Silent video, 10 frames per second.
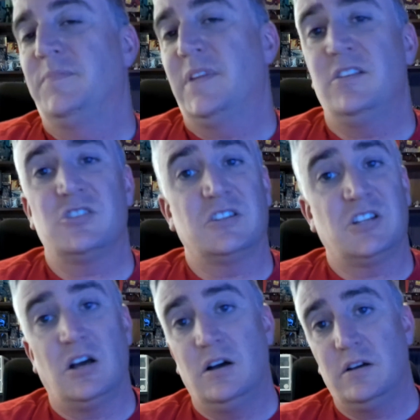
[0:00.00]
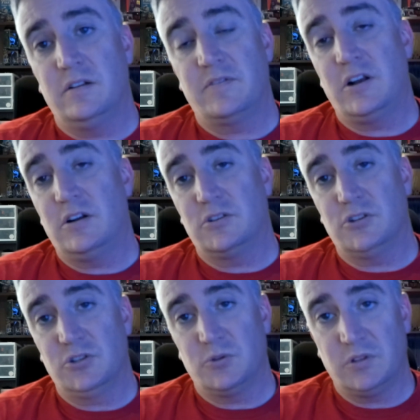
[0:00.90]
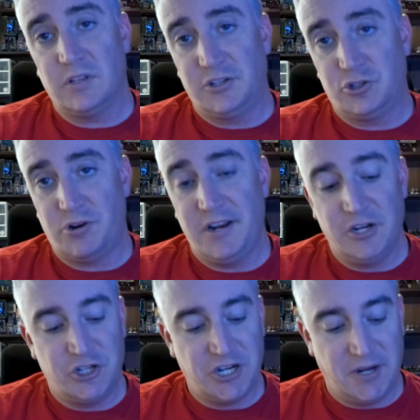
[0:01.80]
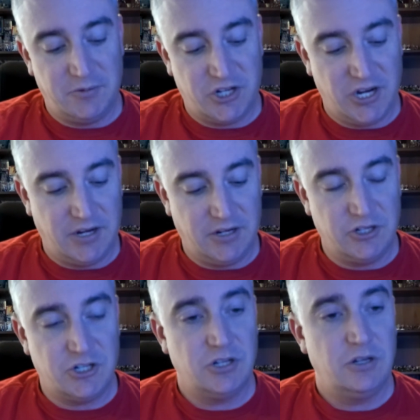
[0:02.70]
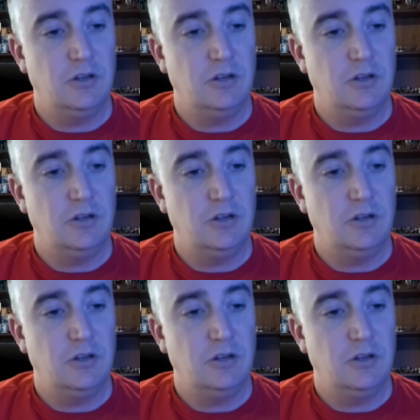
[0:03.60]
And there's a ton of characters with like traded shape change.